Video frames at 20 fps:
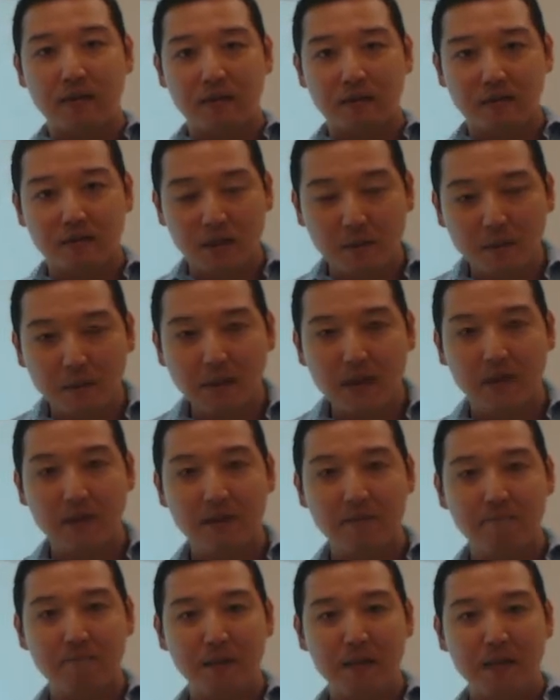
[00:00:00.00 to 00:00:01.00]

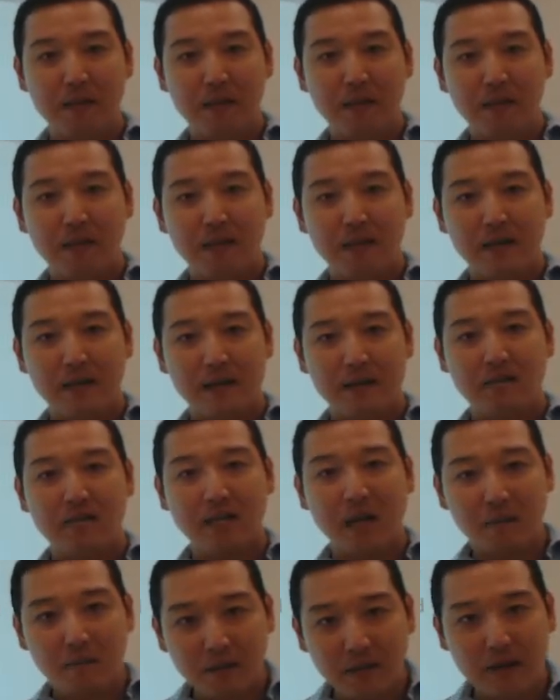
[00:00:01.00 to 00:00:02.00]
stimulating and
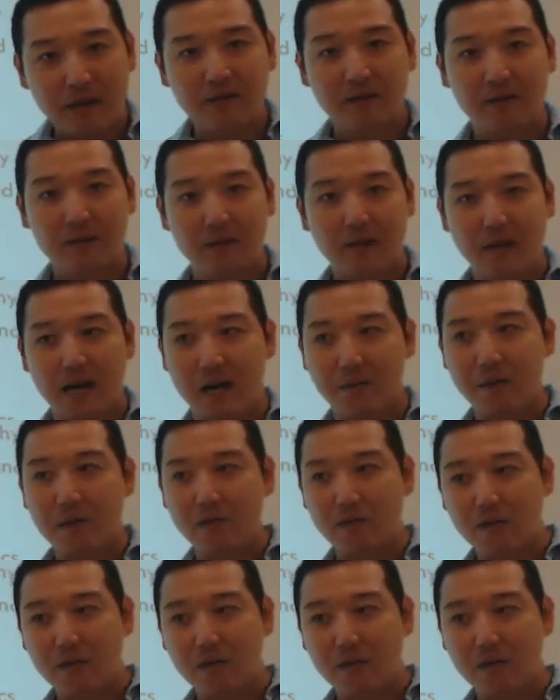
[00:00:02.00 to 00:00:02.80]
stabilizing the economy.